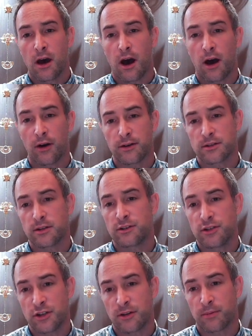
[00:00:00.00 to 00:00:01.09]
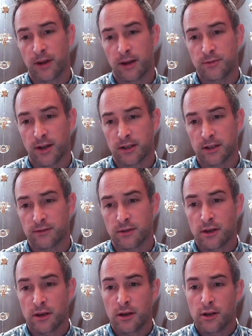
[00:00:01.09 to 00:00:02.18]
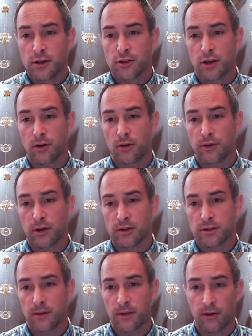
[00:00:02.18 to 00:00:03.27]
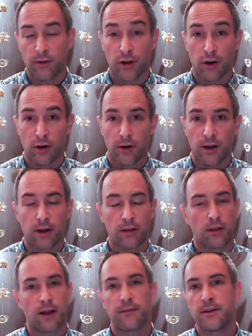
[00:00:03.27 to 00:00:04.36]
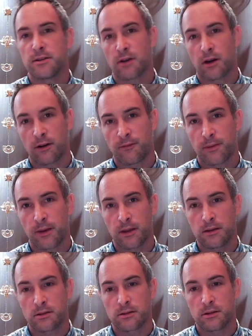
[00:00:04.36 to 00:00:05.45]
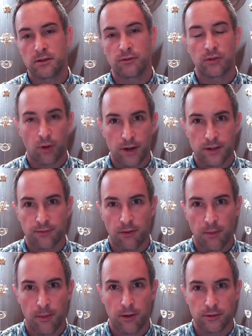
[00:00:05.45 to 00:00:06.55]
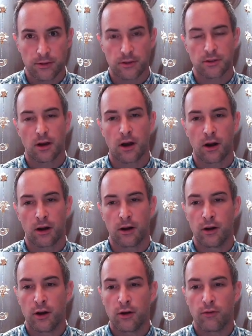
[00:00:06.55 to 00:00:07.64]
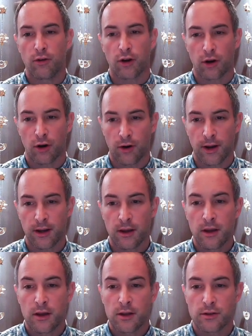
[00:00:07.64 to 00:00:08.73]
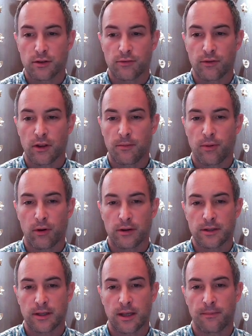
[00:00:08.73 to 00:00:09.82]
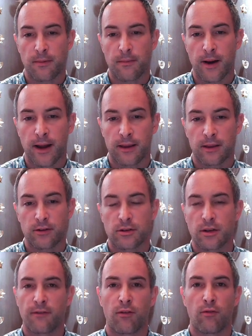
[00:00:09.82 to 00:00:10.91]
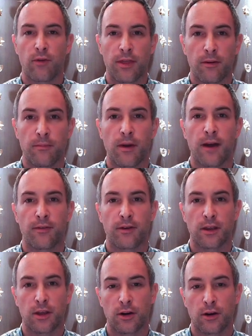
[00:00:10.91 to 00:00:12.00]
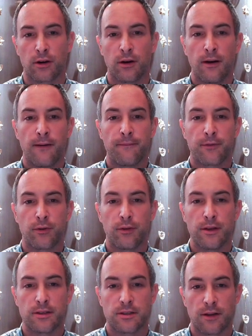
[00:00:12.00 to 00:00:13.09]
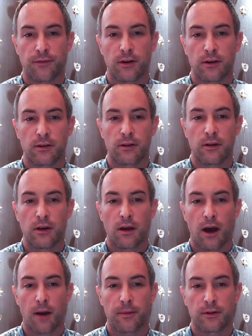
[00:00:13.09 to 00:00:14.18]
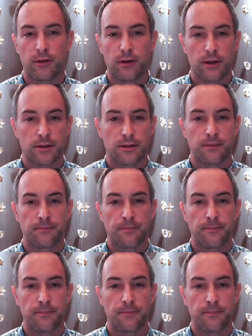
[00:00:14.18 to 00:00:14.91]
our strategic plan objectives. So there are some that are recurring. A lot of these RFPs, these requests for proposals, are recurring. So it's really important to keep in mind that there's kind of a rhythm every year to these different opportunities.